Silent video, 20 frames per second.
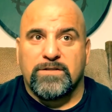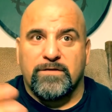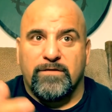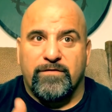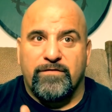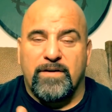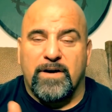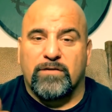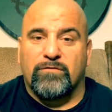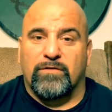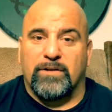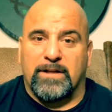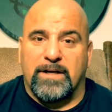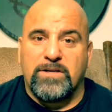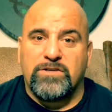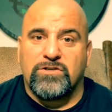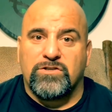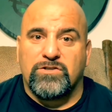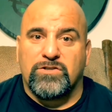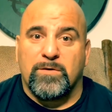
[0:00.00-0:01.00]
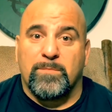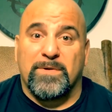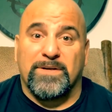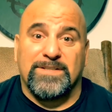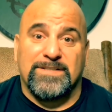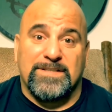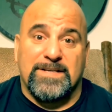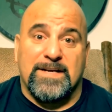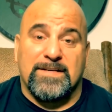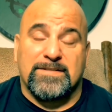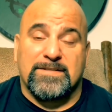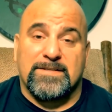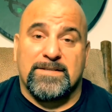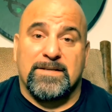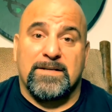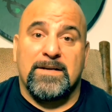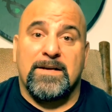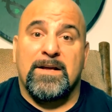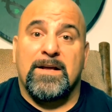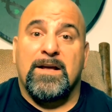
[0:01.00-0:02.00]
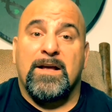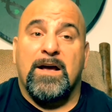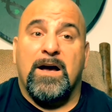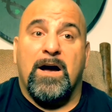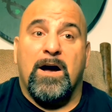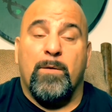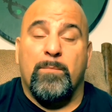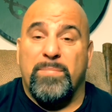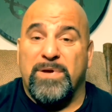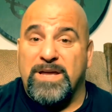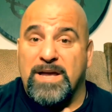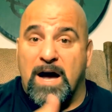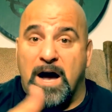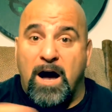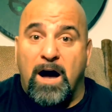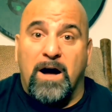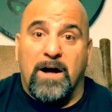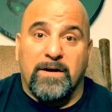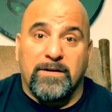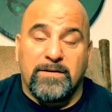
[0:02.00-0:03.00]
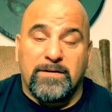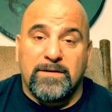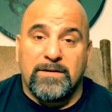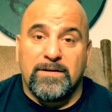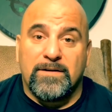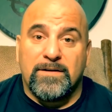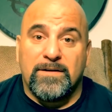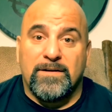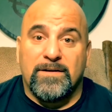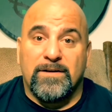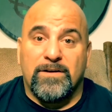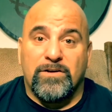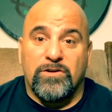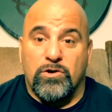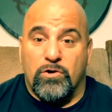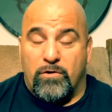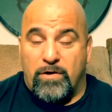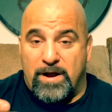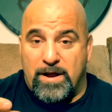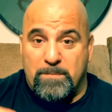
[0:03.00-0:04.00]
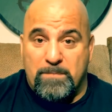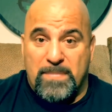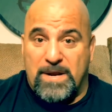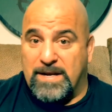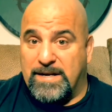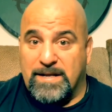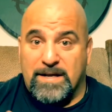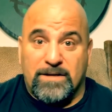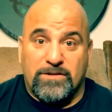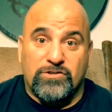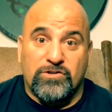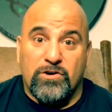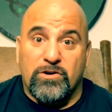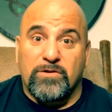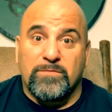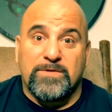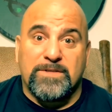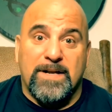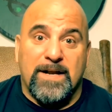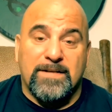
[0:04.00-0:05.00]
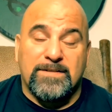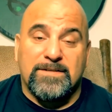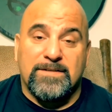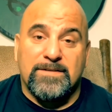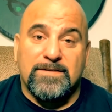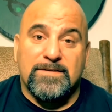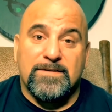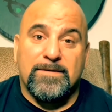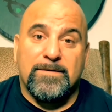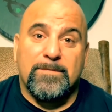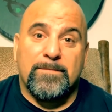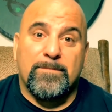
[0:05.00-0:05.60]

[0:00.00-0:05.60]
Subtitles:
effect relationship exists beyond your immediate circumstances.